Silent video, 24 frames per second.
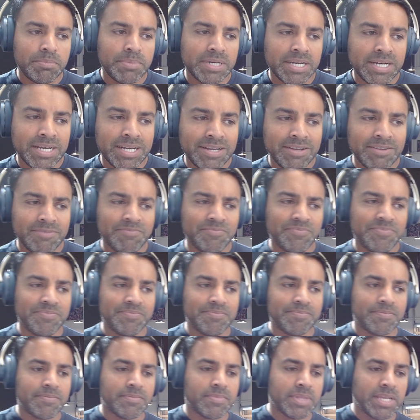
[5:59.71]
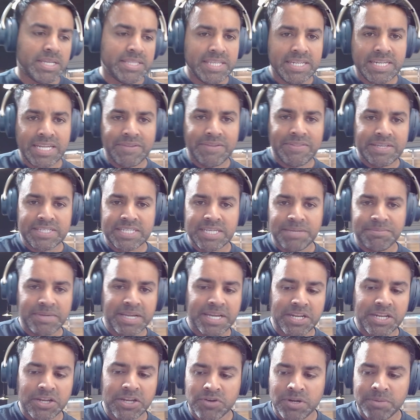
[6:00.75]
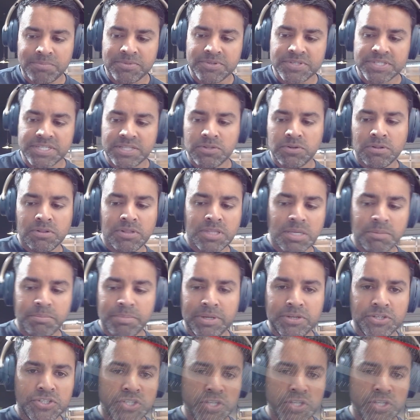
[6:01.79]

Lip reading: didn't have that same kind of grip. There's a little lip I'll